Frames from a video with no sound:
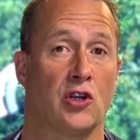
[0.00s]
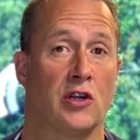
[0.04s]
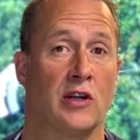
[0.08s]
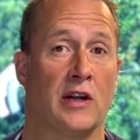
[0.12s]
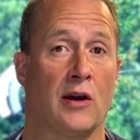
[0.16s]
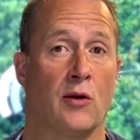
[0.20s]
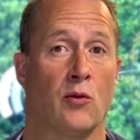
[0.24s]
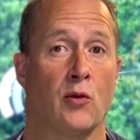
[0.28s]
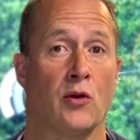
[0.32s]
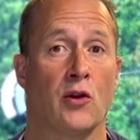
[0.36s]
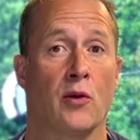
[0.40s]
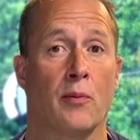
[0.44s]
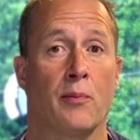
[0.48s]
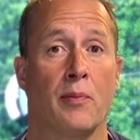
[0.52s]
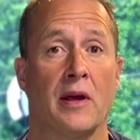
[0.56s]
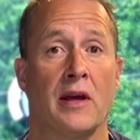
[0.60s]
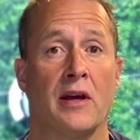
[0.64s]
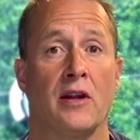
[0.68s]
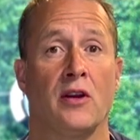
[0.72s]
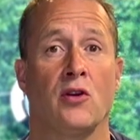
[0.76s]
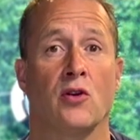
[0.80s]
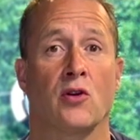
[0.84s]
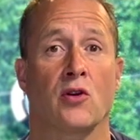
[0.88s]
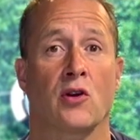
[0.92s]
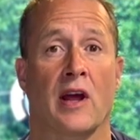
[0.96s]
Now when you're picking
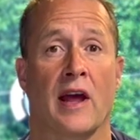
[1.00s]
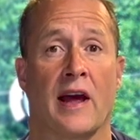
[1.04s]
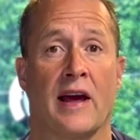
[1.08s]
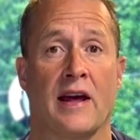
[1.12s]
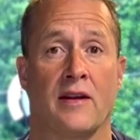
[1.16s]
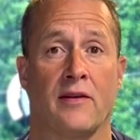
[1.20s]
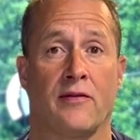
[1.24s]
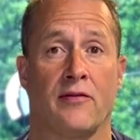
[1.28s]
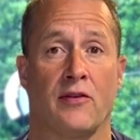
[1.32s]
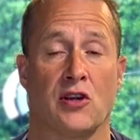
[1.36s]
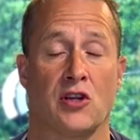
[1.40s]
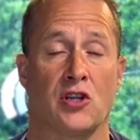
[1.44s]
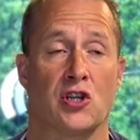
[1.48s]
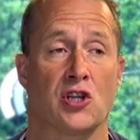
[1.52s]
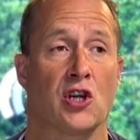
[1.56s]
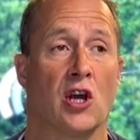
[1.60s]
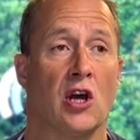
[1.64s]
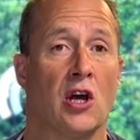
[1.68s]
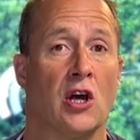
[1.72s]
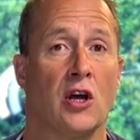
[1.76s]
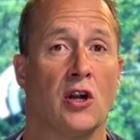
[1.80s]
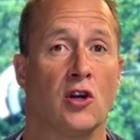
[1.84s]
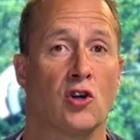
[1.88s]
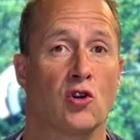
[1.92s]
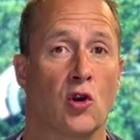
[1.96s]
your canned fish,
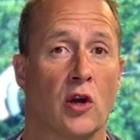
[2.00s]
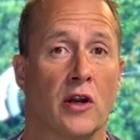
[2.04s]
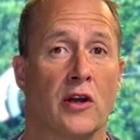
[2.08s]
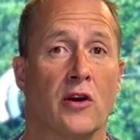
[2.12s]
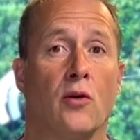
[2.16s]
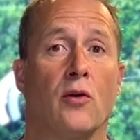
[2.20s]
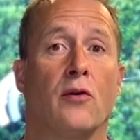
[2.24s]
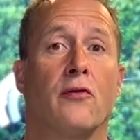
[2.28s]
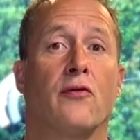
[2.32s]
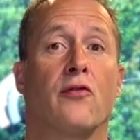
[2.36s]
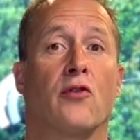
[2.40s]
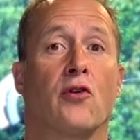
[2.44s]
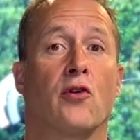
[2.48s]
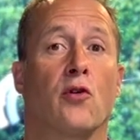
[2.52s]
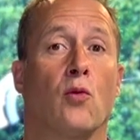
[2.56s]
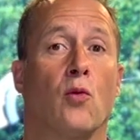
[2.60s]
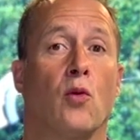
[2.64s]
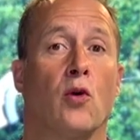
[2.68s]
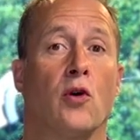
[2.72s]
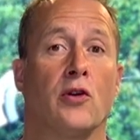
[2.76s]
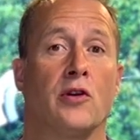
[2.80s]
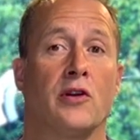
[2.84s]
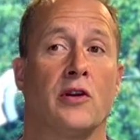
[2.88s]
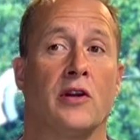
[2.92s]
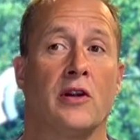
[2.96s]
try go for the
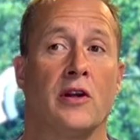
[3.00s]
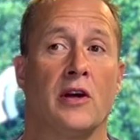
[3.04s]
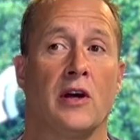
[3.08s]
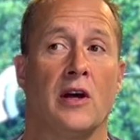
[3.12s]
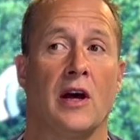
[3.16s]
one